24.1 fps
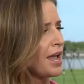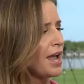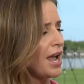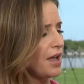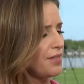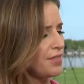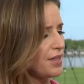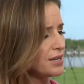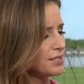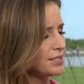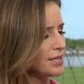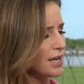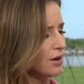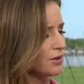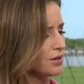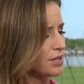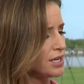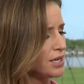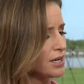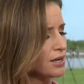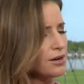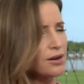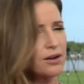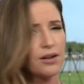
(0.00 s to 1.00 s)
And then down
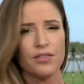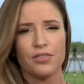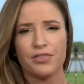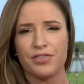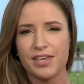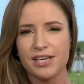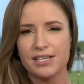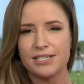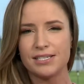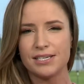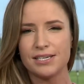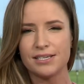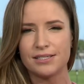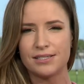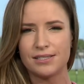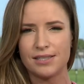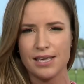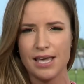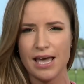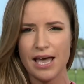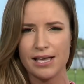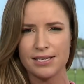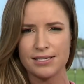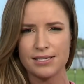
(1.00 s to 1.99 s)
here, this is
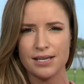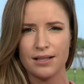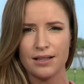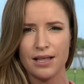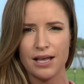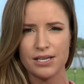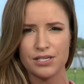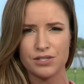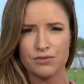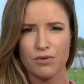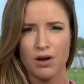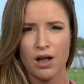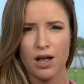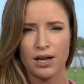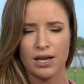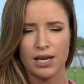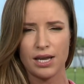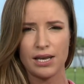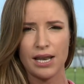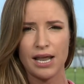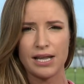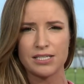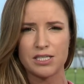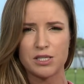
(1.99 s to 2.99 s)
the SLS
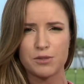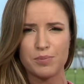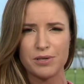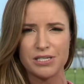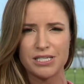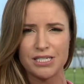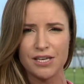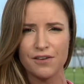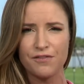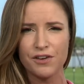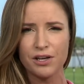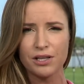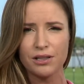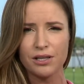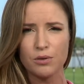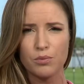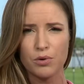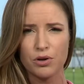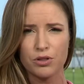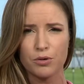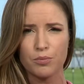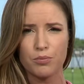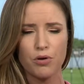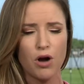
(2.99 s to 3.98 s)
rocket. And specifically
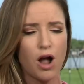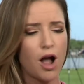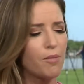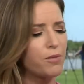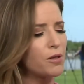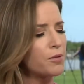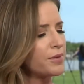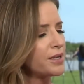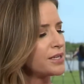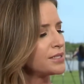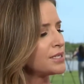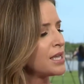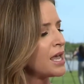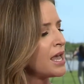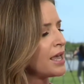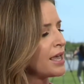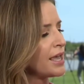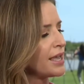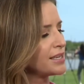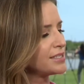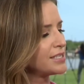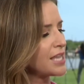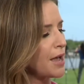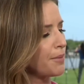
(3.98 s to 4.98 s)
where the problem is,
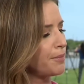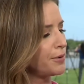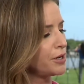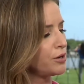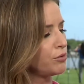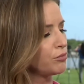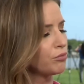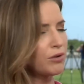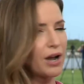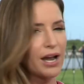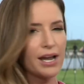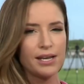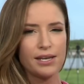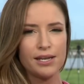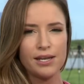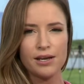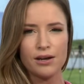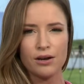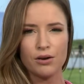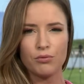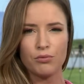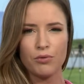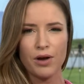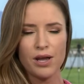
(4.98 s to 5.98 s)
is happening right
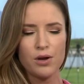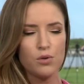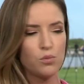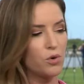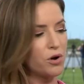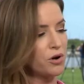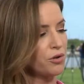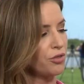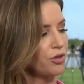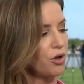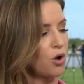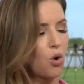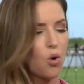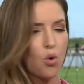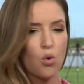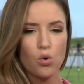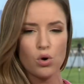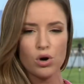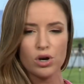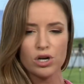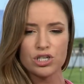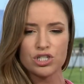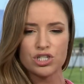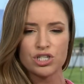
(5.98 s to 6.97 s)
here, right where the
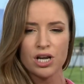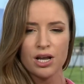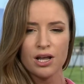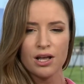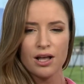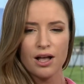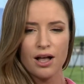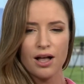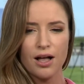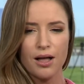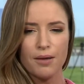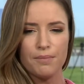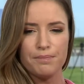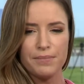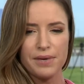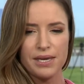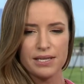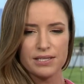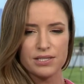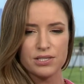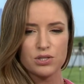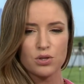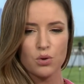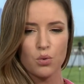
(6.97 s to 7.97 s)
orange uh,
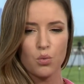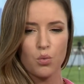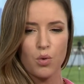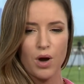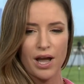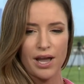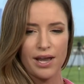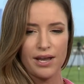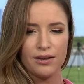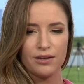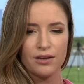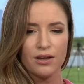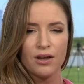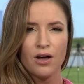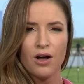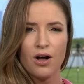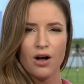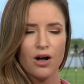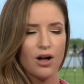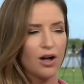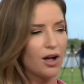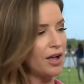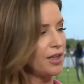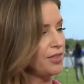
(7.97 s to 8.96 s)
meets the white
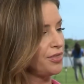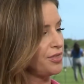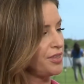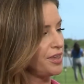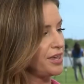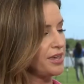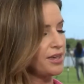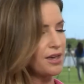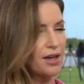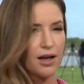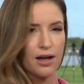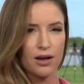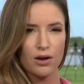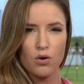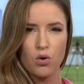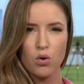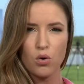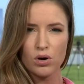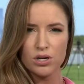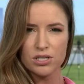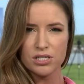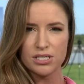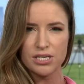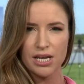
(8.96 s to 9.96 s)
on the uh,
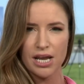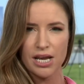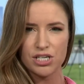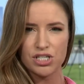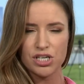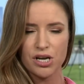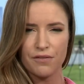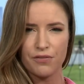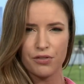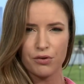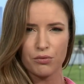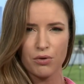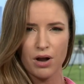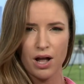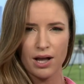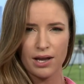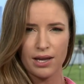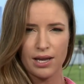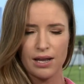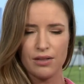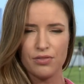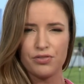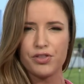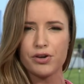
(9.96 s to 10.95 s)
core stage of the
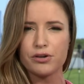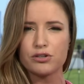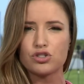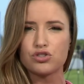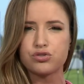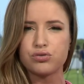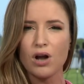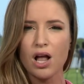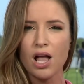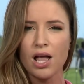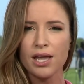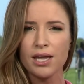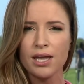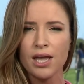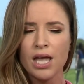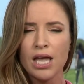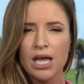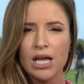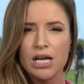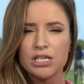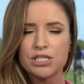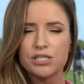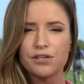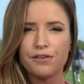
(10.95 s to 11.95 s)
rocket. They're trying
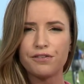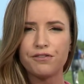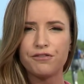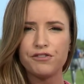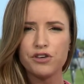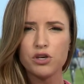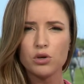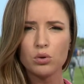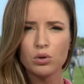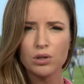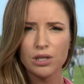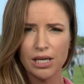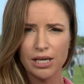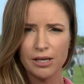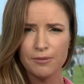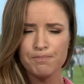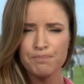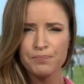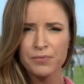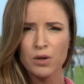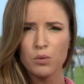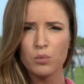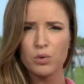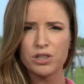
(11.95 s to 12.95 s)
to fuel it
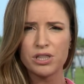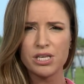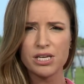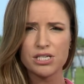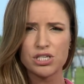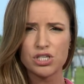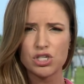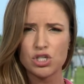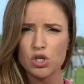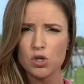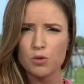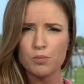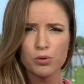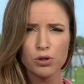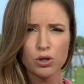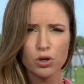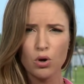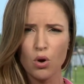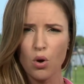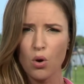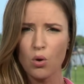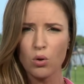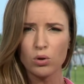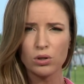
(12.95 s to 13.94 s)
with this super
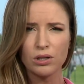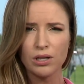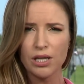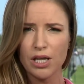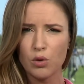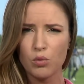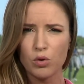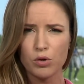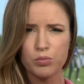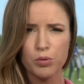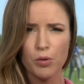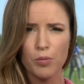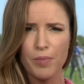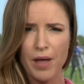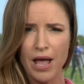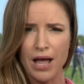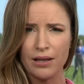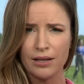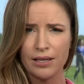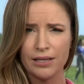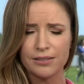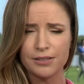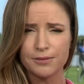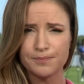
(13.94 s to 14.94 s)
cold liquid
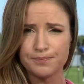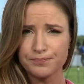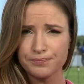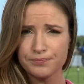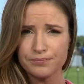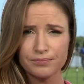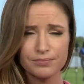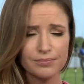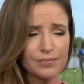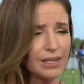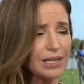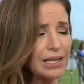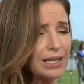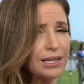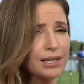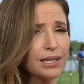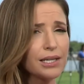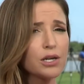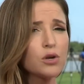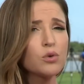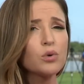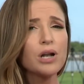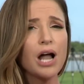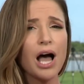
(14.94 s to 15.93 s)
propellant.
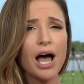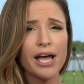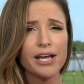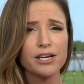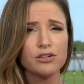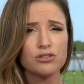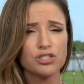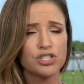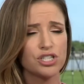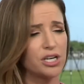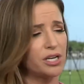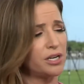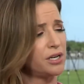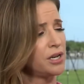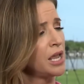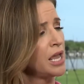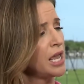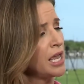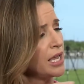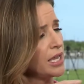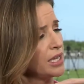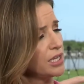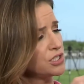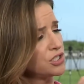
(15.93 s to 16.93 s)
Liquid hydrogen
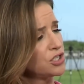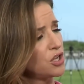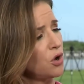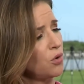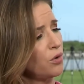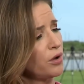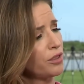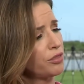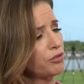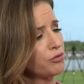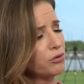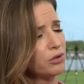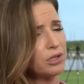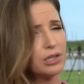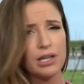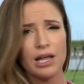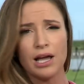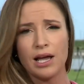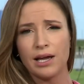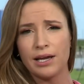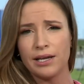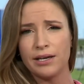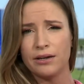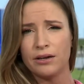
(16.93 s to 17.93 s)
is going through a
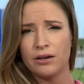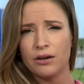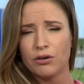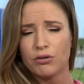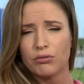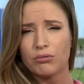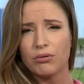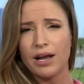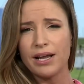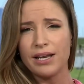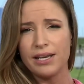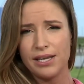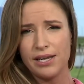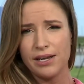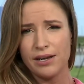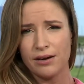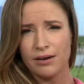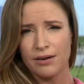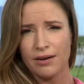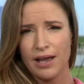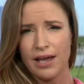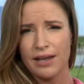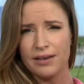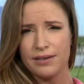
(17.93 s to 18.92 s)
line right
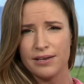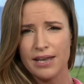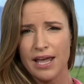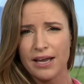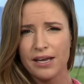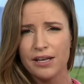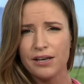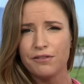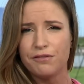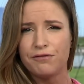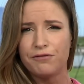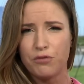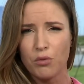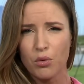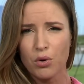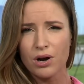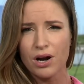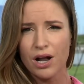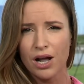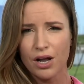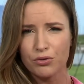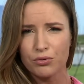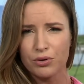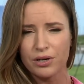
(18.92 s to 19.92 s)
here at negative
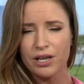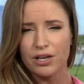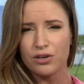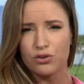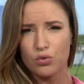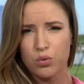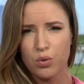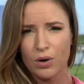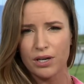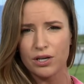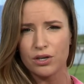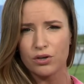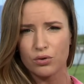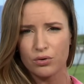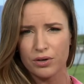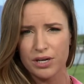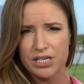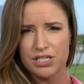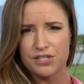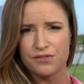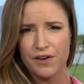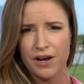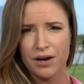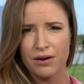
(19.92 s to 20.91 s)
420
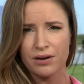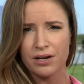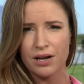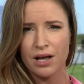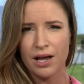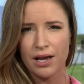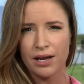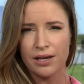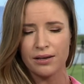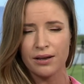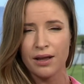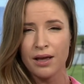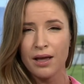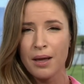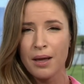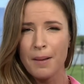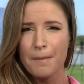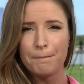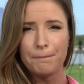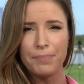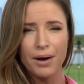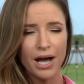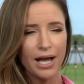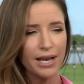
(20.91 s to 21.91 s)
degrees Fahrenheit.
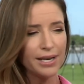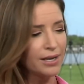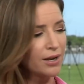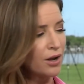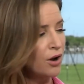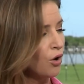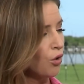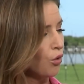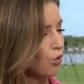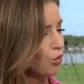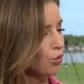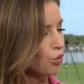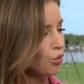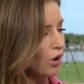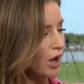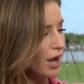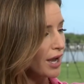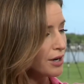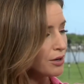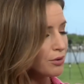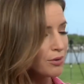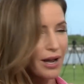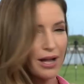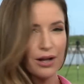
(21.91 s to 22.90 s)
But
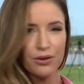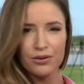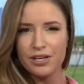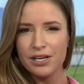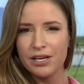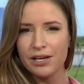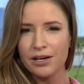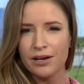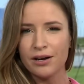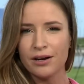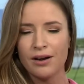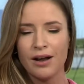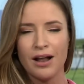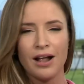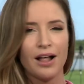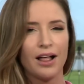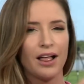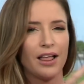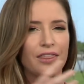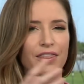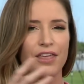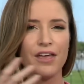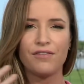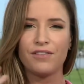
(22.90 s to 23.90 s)
right around here,
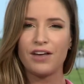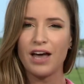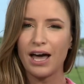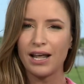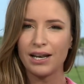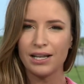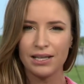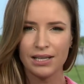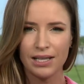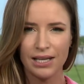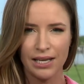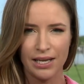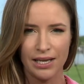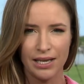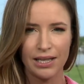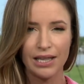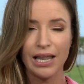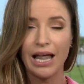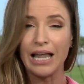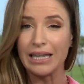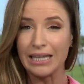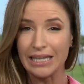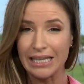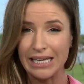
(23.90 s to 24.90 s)
they've got a link,
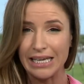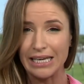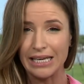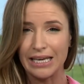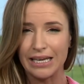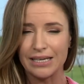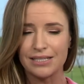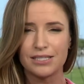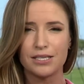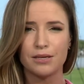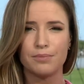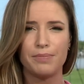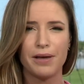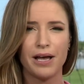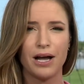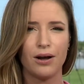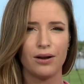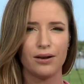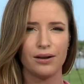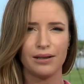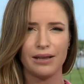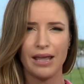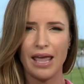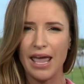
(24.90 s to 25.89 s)
a leak. It's
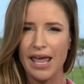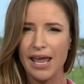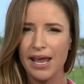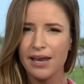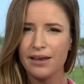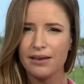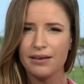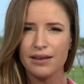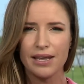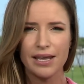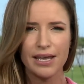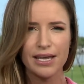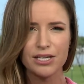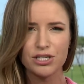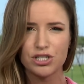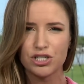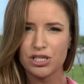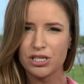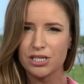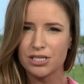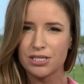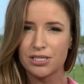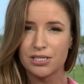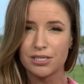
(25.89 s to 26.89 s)
about eight
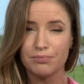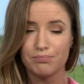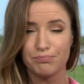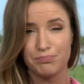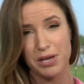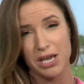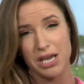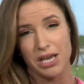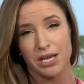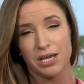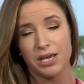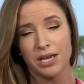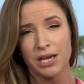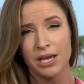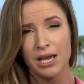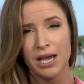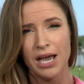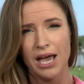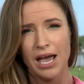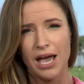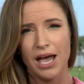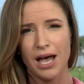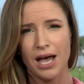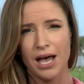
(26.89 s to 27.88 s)
inches big,
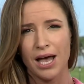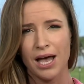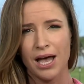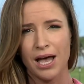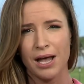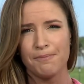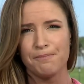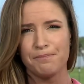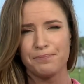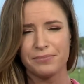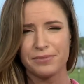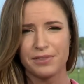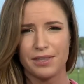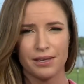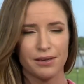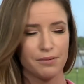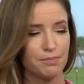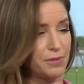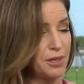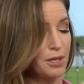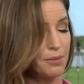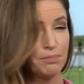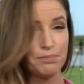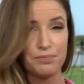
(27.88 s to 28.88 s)
uh, the,
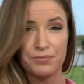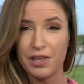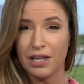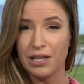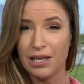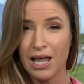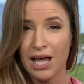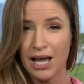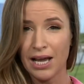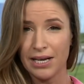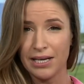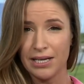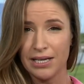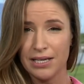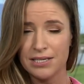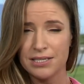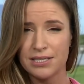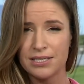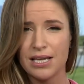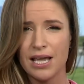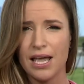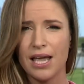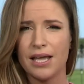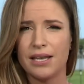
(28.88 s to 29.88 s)
the, the line
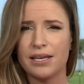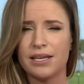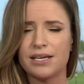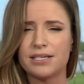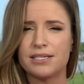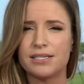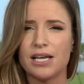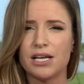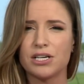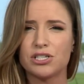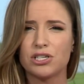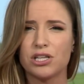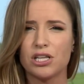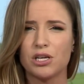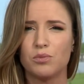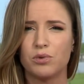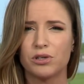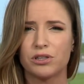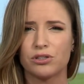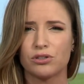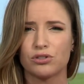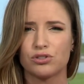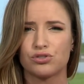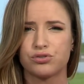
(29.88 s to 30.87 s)
is. And essentially
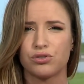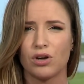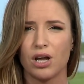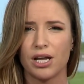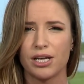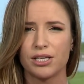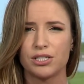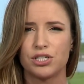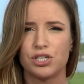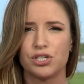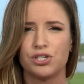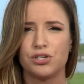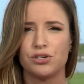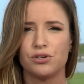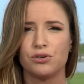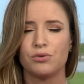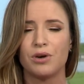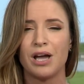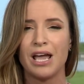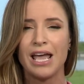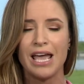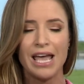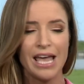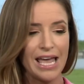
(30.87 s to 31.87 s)
what they're trying to
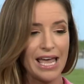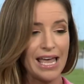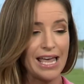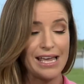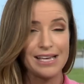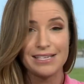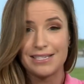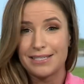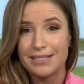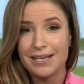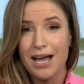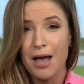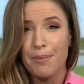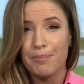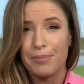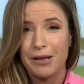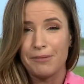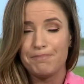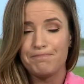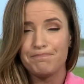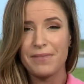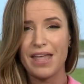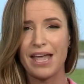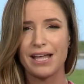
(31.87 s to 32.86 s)
do is stop it.